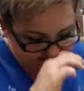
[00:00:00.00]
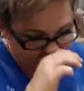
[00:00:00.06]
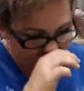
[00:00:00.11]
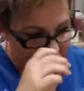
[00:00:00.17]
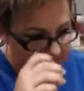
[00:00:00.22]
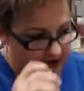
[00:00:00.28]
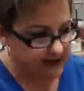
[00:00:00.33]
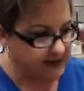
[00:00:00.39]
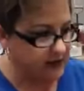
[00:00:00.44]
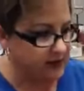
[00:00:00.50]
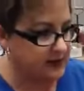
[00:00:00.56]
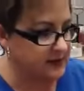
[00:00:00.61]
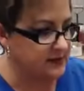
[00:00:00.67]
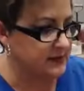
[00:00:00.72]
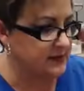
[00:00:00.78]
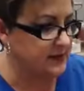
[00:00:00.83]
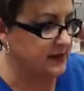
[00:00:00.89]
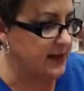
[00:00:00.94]
Okay, so
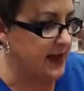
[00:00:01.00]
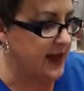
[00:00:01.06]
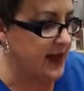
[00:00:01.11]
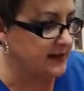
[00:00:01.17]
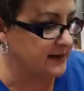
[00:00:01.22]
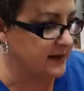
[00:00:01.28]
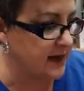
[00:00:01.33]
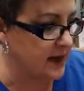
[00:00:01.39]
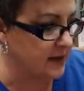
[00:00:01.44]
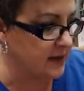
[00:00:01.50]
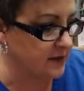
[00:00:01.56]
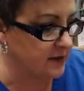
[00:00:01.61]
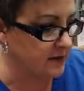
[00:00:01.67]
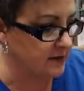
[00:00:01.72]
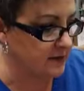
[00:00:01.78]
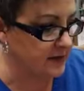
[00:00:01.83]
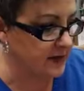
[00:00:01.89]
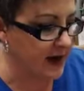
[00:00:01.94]
this is the last
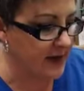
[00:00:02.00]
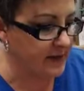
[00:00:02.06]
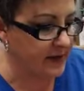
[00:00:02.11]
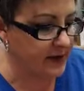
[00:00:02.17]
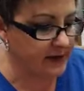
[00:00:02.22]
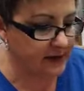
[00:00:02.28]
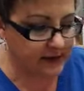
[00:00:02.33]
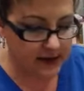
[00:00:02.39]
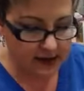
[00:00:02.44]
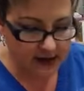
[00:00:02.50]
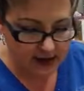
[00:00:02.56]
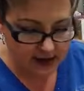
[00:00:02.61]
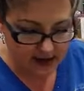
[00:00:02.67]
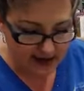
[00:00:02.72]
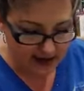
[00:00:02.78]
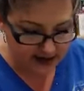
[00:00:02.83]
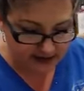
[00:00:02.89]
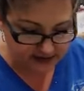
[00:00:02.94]
color, diamond.
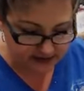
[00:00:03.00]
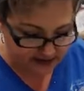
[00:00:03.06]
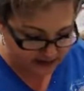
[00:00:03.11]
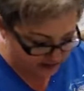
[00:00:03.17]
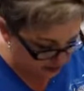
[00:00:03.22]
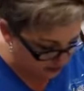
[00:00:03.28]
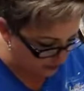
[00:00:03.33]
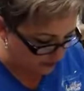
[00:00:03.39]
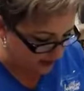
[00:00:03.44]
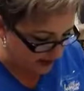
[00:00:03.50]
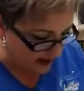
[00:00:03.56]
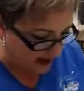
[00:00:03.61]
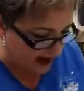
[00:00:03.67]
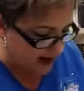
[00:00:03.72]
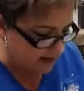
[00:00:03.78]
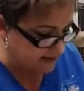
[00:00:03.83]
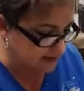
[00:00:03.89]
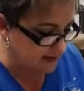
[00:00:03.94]
And as soon
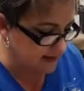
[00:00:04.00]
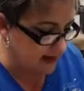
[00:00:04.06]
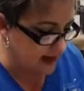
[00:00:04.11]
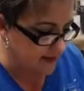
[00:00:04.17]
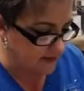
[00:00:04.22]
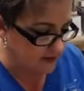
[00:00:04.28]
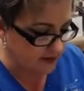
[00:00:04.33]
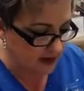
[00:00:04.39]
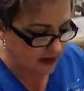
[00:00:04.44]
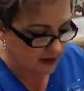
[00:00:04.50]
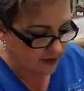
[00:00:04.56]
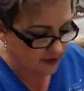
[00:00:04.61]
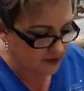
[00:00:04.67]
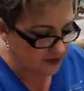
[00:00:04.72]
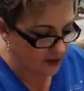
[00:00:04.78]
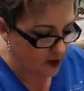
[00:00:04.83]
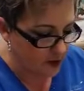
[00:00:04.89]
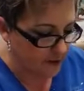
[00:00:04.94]
as the other
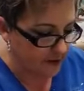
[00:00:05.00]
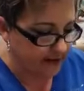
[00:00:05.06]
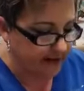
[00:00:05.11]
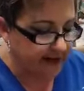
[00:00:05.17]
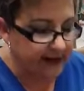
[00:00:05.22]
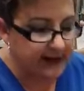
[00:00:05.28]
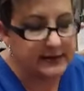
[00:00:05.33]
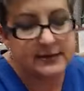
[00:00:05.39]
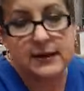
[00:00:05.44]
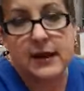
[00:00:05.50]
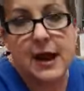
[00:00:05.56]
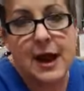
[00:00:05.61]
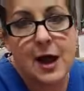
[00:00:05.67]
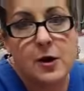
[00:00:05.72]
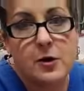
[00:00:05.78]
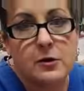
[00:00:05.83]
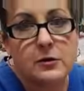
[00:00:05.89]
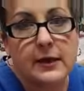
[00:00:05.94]
colors are released,
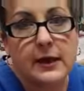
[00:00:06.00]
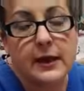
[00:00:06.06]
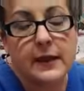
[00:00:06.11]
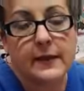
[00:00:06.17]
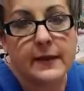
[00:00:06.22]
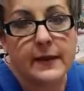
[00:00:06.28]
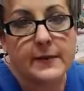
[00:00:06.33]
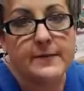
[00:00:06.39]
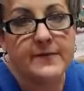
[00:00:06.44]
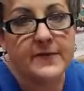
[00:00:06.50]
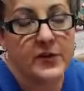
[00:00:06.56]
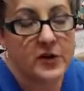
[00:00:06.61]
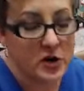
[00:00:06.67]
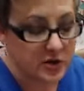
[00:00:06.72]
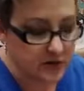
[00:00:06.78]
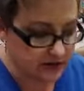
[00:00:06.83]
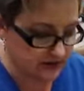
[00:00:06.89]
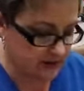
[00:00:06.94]
I'll get them
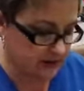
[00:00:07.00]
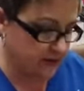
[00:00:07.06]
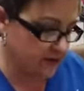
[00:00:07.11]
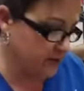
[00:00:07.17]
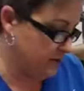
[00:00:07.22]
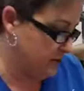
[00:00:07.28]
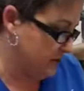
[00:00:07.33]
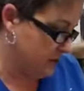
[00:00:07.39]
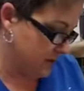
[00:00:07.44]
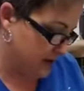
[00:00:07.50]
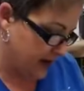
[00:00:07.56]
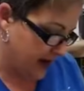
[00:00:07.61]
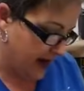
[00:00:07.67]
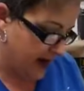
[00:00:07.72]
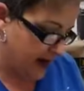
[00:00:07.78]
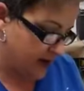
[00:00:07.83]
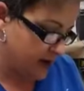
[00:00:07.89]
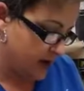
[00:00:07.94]
first.
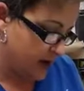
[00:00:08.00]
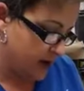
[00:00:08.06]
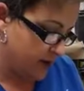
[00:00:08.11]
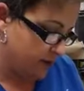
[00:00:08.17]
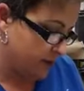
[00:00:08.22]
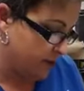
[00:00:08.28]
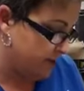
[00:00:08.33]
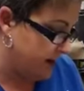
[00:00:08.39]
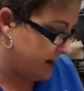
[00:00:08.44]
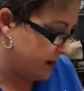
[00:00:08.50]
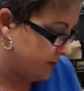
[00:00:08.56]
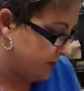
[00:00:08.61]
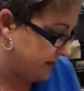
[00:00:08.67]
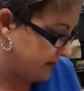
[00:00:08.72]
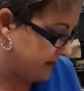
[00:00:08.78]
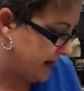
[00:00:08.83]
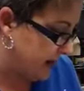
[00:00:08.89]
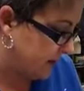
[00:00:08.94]
Okay, premier
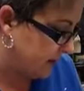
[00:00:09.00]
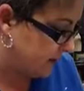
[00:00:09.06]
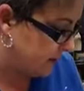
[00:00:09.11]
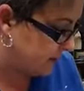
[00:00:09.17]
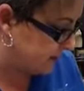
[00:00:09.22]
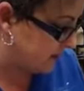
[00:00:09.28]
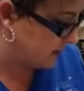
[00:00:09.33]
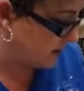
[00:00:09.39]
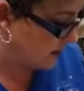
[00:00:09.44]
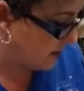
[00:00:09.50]
retailers